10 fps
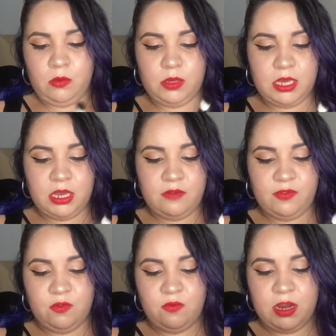We
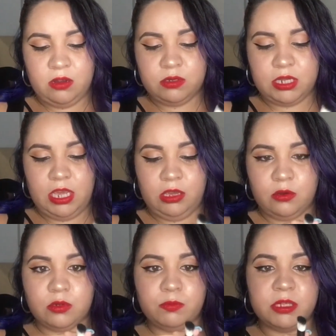have the round
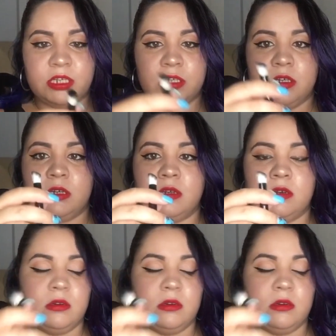angle blender.